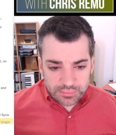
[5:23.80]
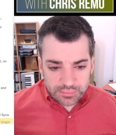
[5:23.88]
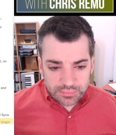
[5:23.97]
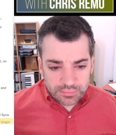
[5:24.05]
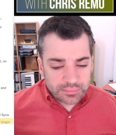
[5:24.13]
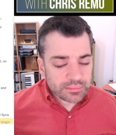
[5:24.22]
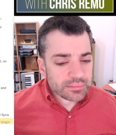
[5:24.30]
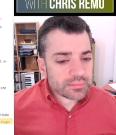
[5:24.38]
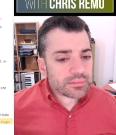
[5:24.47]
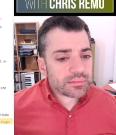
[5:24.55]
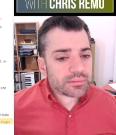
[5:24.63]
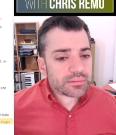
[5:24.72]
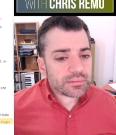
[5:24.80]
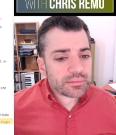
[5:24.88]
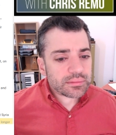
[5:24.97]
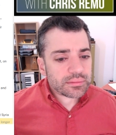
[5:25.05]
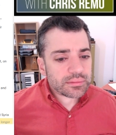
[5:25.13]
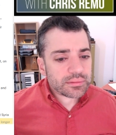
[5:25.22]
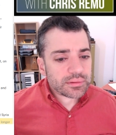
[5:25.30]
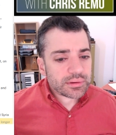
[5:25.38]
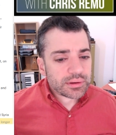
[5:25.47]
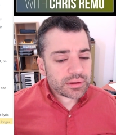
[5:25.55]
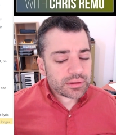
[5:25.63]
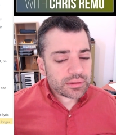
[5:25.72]

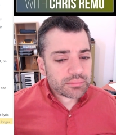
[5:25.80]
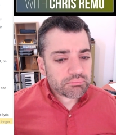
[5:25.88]
(silence)